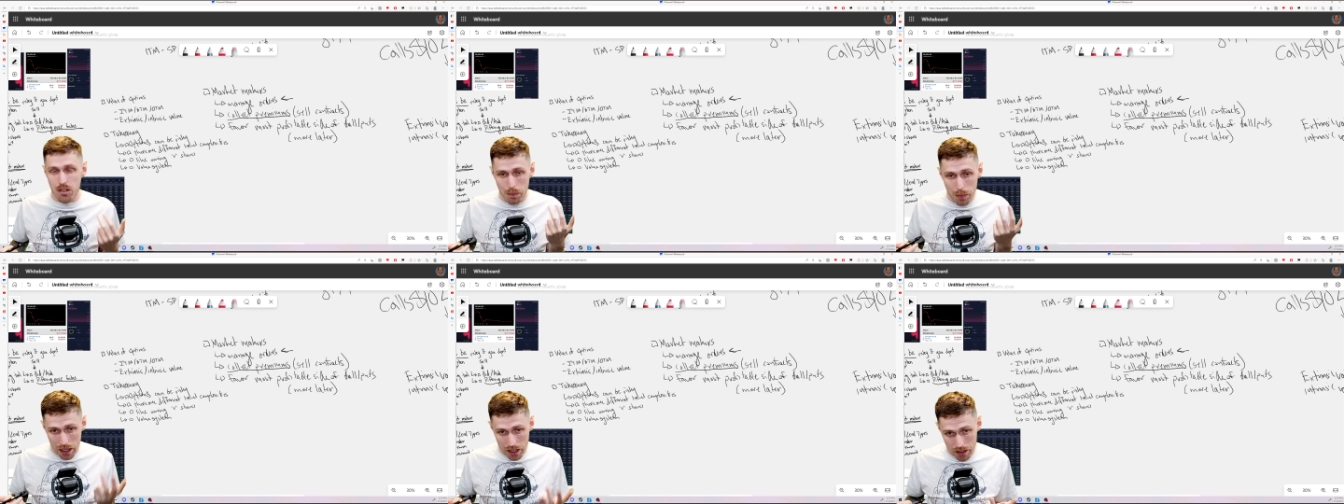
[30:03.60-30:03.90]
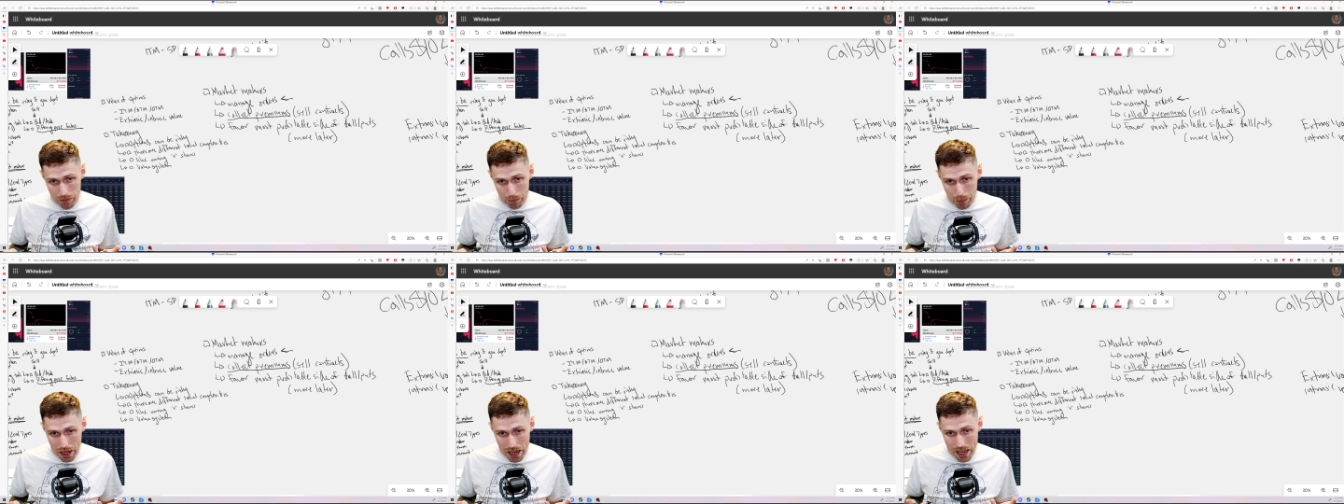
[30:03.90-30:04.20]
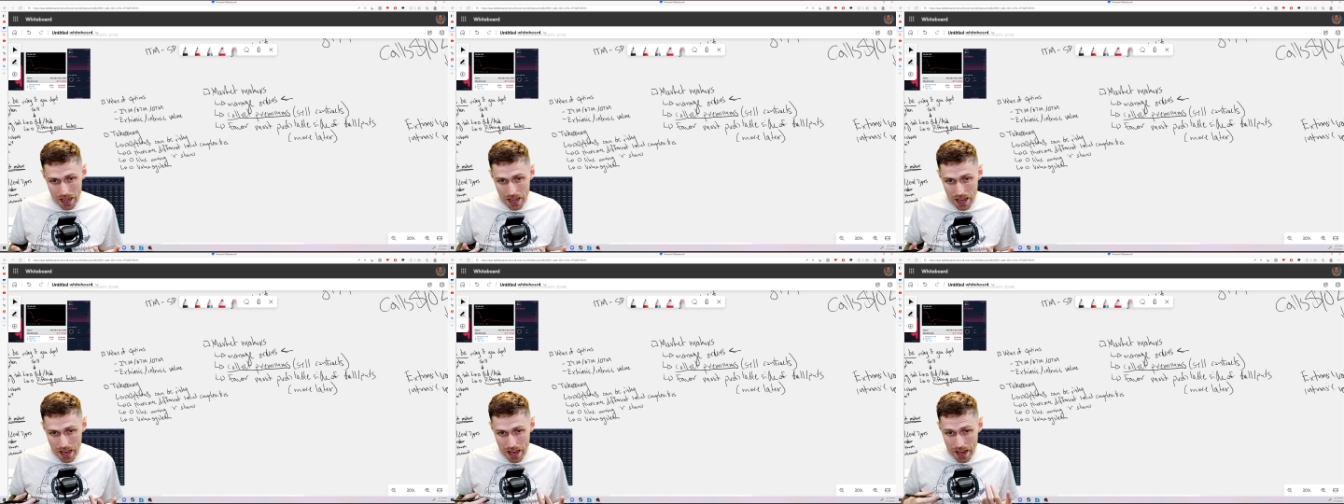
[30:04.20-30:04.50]
and by
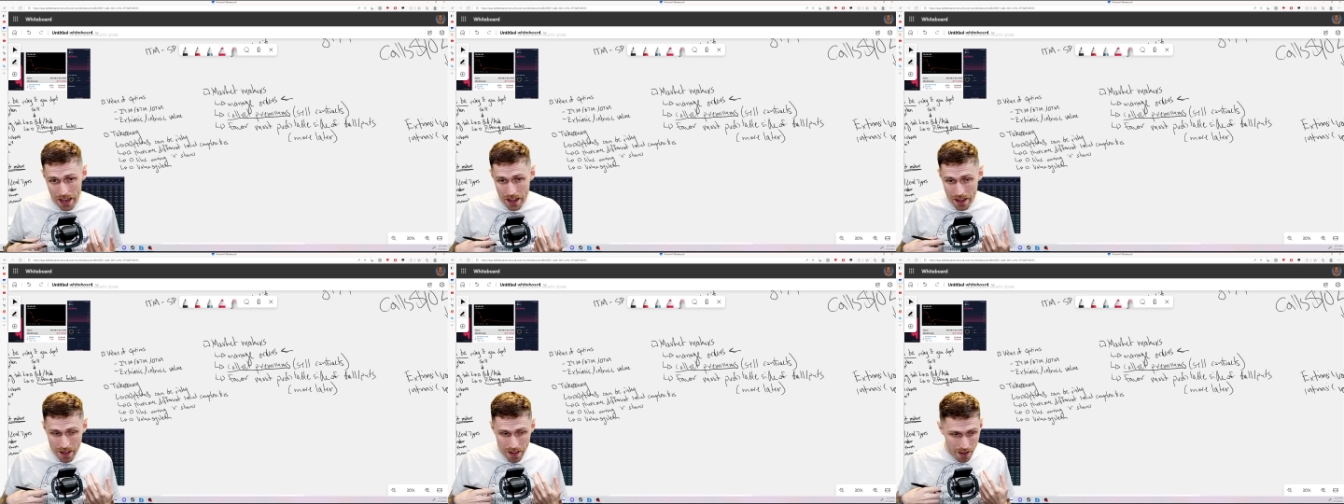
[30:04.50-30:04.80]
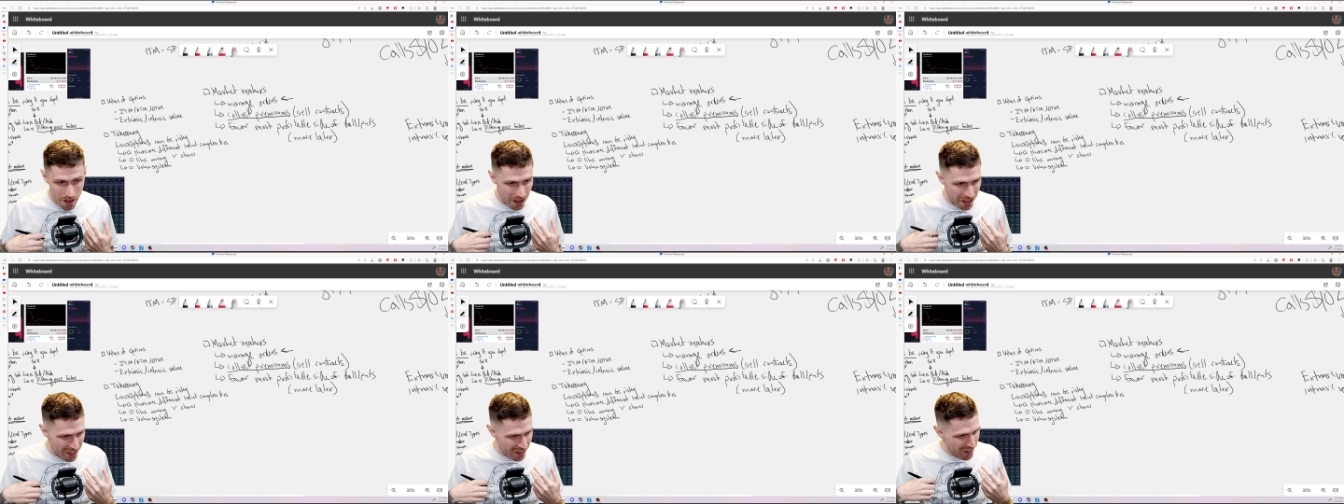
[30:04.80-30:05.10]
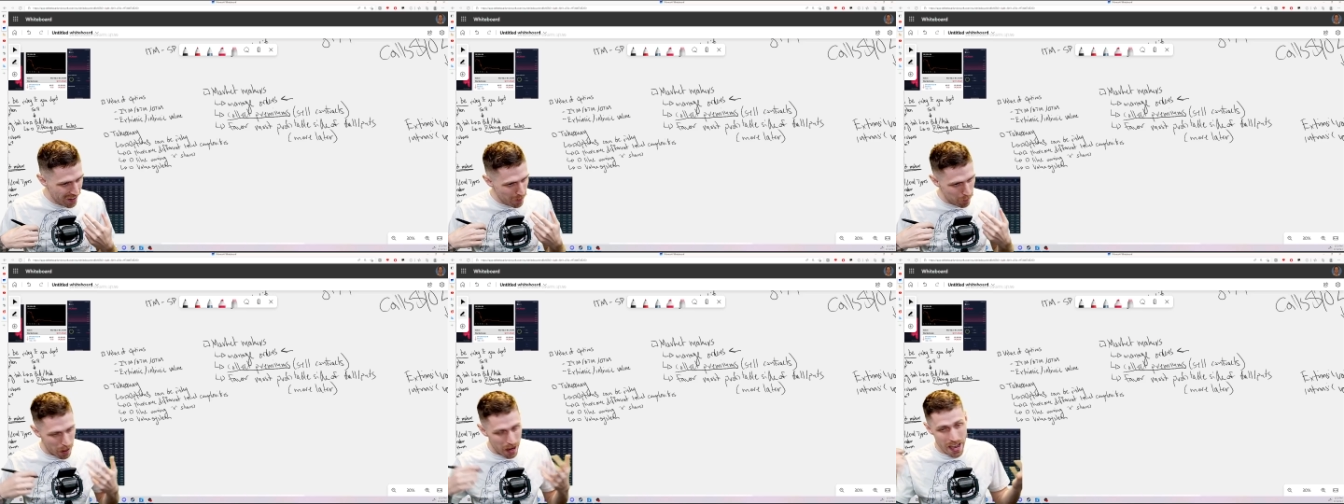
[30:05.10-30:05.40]

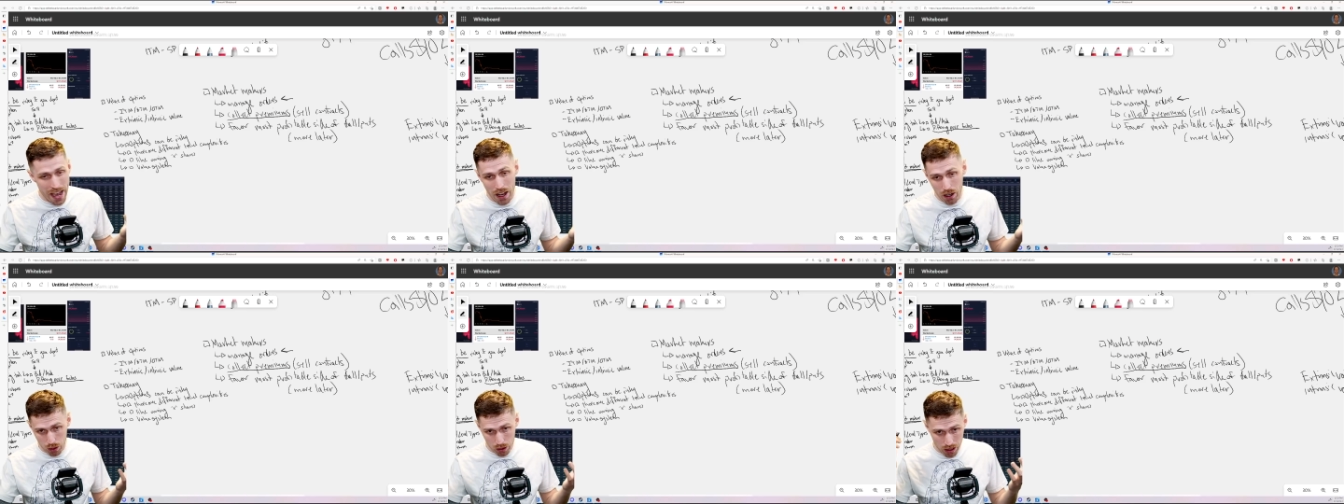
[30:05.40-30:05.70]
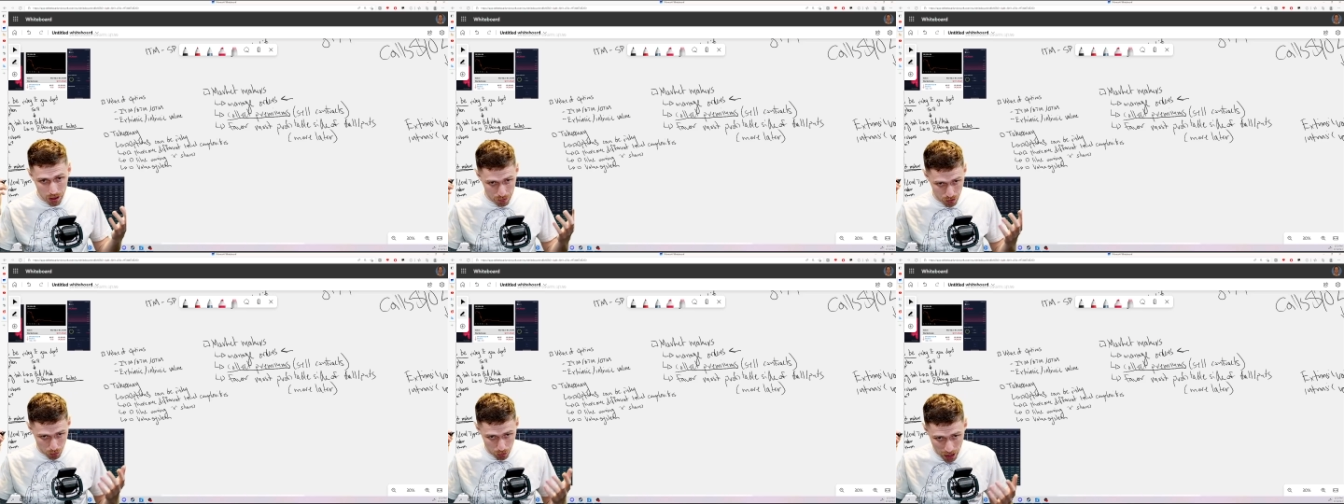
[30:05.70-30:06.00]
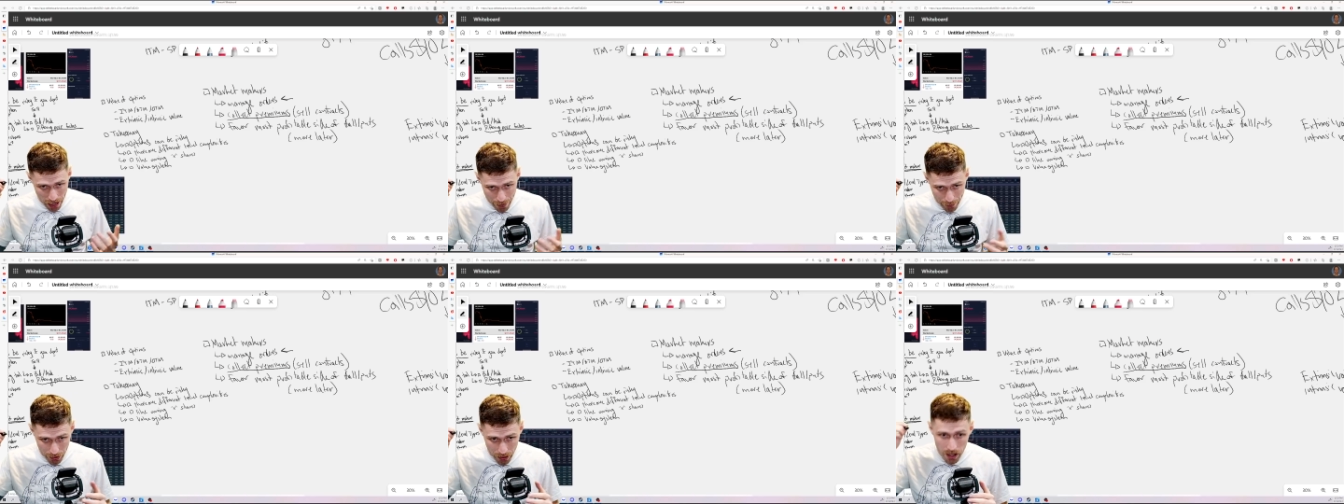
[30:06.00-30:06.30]
algorithms or
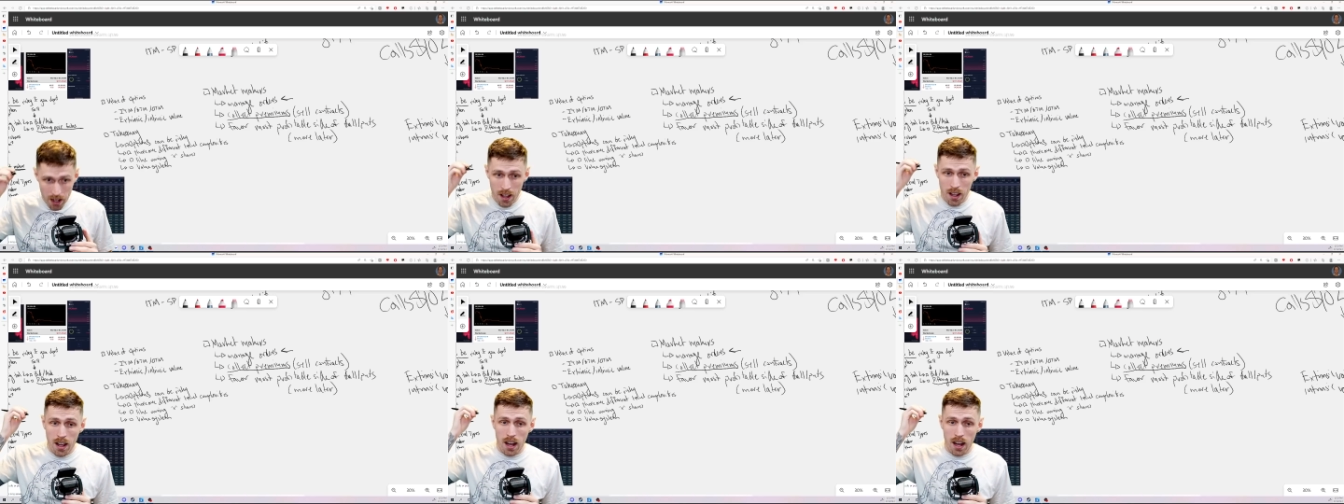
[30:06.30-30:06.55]
whatever.